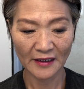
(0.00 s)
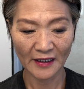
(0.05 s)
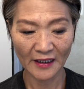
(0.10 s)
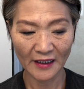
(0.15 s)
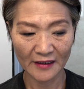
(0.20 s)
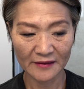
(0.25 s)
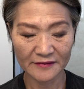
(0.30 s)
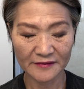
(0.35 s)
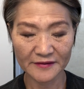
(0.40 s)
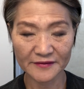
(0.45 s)

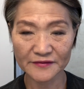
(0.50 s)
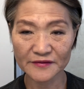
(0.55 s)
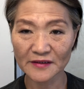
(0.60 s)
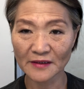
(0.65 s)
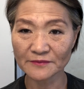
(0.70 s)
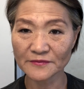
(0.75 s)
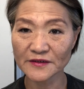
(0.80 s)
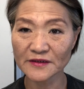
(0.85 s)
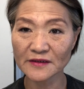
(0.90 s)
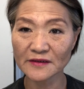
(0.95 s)
and
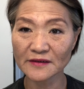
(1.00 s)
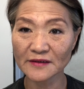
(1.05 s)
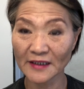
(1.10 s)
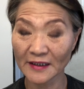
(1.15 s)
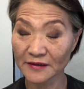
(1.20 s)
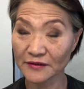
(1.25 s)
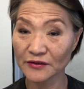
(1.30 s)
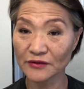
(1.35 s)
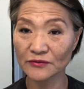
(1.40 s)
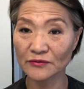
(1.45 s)
something
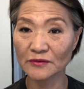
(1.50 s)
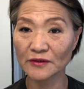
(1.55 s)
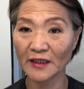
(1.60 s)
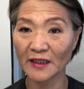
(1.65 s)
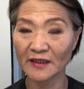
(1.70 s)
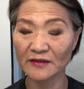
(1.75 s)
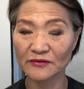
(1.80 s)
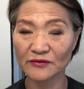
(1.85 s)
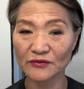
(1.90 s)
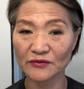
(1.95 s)
that you
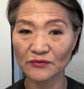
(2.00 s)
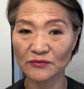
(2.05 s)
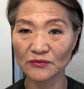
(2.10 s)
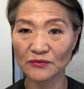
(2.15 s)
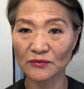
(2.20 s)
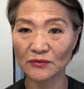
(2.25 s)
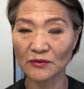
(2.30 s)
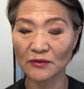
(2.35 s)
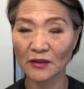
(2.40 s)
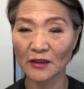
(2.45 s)
can
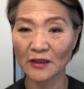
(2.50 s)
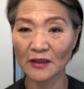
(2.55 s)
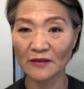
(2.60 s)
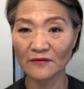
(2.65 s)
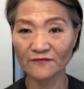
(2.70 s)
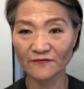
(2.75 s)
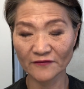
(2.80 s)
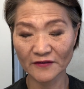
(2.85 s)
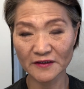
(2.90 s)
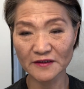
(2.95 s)
do.
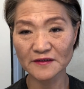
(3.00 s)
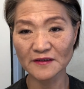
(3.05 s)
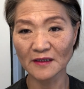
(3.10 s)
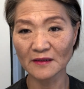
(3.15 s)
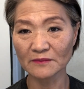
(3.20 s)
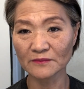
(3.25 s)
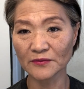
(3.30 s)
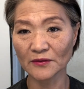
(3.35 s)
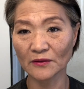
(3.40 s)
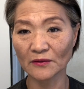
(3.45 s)
For
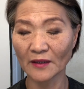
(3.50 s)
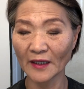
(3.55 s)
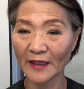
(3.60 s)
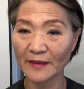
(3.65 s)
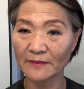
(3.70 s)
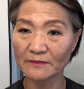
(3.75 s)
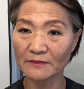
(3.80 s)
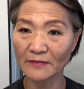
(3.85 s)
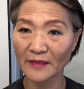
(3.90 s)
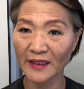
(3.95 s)
example,
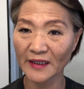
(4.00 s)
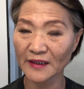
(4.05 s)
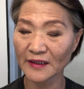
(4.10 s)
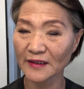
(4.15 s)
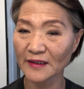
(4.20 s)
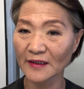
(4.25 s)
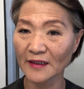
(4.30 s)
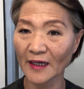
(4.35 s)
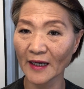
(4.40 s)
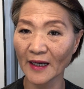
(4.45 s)
I'm
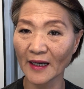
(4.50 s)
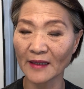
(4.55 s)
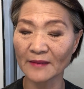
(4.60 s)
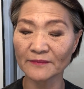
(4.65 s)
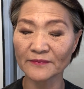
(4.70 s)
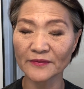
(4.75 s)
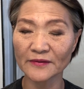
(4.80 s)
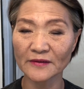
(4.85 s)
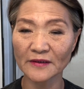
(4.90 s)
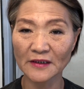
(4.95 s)
making
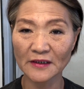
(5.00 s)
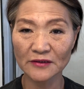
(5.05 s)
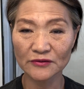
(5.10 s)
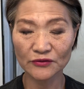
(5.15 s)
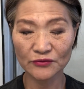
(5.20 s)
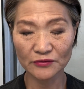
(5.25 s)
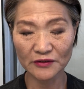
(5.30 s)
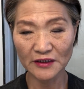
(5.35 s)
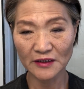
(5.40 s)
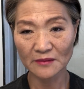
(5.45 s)
up,
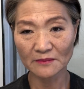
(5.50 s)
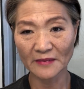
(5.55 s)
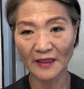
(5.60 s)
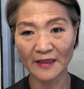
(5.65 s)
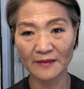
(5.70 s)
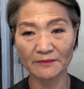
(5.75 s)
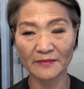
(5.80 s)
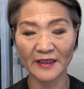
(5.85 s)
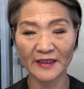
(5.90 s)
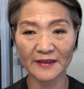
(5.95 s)
doing
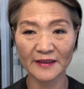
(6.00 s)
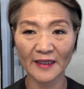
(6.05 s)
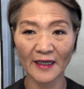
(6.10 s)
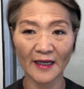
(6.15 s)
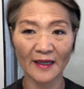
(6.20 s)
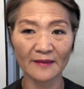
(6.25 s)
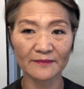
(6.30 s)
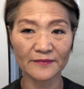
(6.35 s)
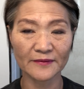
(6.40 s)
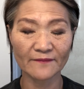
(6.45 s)
my
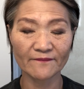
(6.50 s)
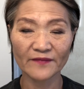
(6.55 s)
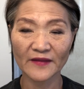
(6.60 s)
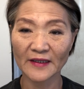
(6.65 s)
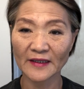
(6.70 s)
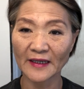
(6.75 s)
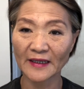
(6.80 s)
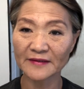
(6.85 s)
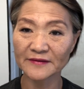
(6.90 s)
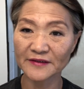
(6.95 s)
makeup.
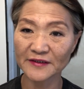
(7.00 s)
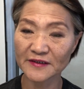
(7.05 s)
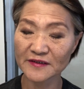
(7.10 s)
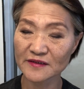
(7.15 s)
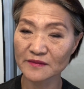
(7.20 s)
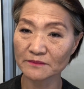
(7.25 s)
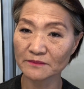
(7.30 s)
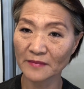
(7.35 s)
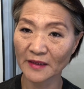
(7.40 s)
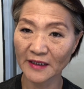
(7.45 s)
And
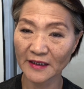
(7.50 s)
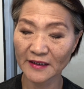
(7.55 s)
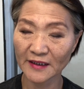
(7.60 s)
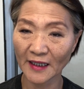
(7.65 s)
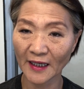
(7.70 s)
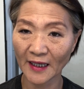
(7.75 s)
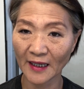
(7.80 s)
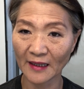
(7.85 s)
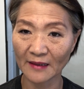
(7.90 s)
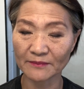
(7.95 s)
this
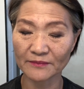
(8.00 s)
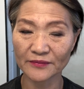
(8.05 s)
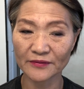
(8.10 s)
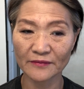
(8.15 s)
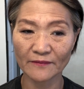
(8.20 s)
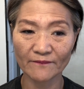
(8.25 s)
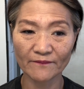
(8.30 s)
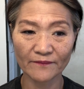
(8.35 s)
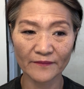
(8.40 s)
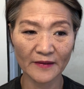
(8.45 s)
makeup,
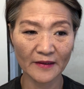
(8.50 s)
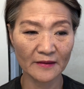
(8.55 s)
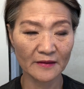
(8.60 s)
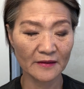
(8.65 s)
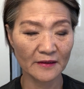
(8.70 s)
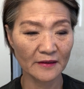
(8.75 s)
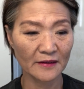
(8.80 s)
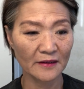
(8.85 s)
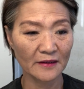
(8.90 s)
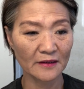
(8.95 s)

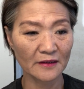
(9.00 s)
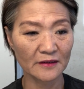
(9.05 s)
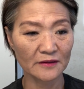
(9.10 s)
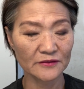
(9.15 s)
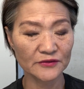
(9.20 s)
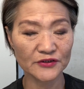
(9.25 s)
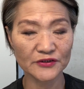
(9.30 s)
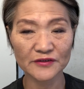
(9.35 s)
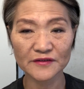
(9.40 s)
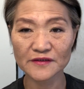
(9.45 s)

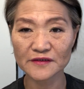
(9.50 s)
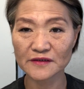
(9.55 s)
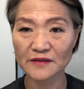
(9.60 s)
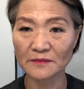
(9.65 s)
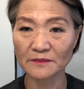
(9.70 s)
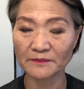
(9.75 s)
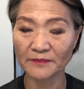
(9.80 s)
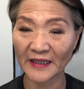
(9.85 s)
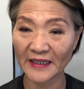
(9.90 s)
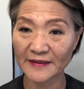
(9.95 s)
just
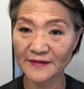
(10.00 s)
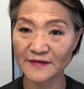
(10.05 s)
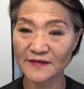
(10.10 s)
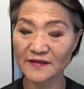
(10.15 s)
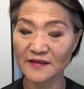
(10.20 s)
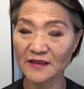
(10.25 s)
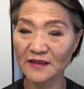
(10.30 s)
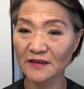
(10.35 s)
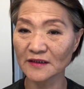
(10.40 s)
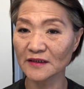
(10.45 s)
by
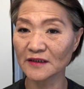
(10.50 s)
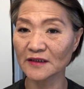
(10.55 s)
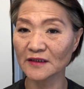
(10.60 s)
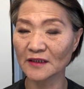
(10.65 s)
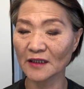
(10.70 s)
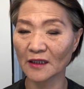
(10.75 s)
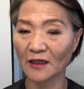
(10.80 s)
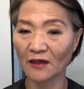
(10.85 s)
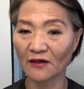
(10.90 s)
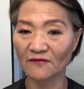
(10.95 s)

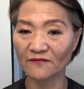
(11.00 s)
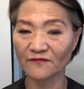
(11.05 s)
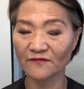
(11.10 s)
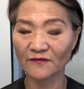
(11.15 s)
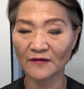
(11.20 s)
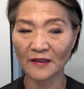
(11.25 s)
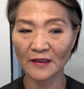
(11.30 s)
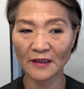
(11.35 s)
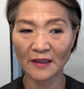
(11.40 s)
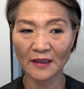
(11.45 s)
thinking of,